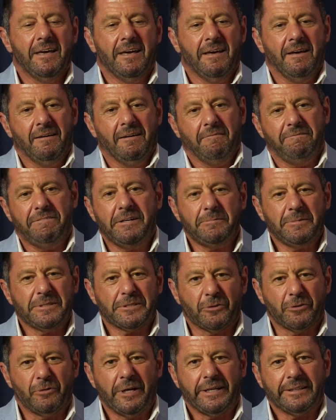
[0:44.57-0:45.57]
Phoebe is
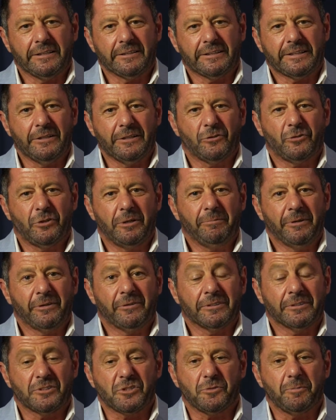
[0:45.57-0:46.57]
a regular contributor
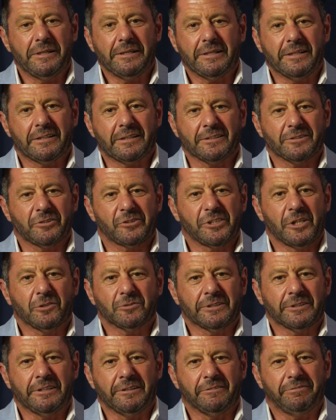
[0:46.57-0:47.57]
and speaker
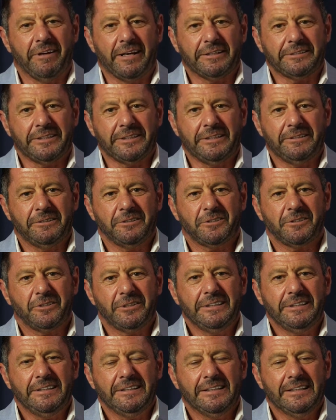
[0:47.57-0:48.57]
consultant in the fashion
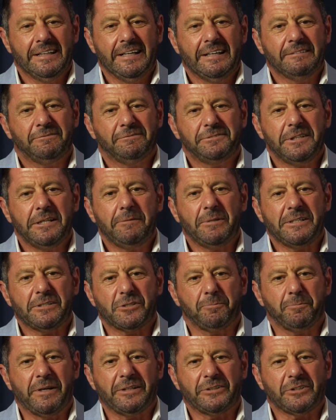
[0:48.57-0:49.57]
industry, and Phoebe
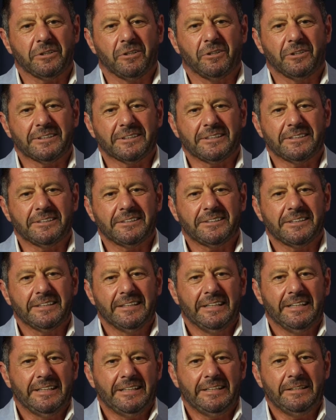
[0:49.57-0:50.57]
specialises
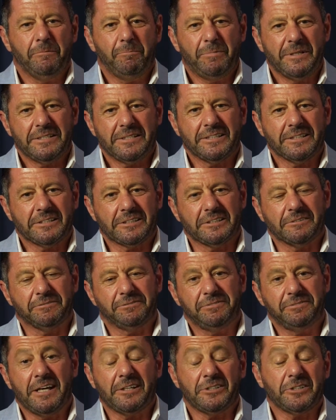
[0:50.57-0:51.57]
in the business of
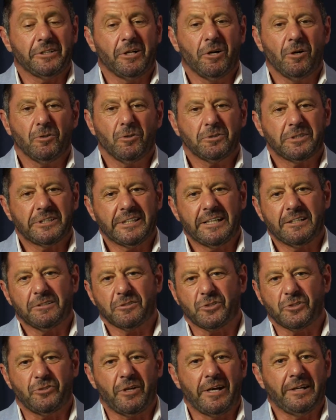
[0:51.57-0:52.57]
fashion wholesale
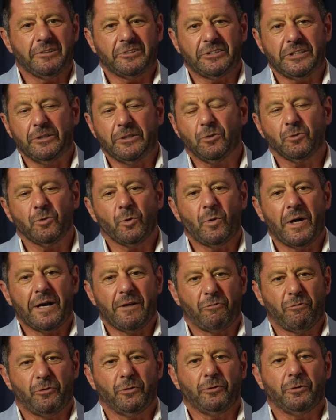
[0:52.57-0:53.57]
strategy all the way
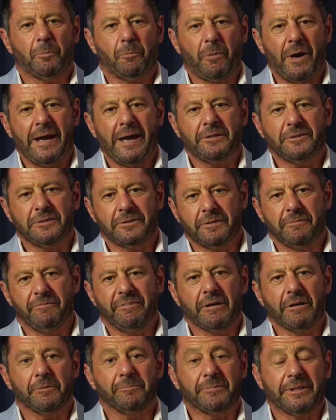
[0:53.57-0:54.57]
through to brand
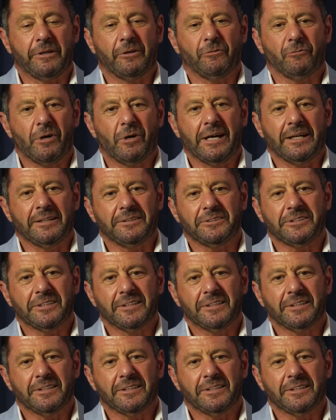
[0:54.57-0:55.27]
development and range.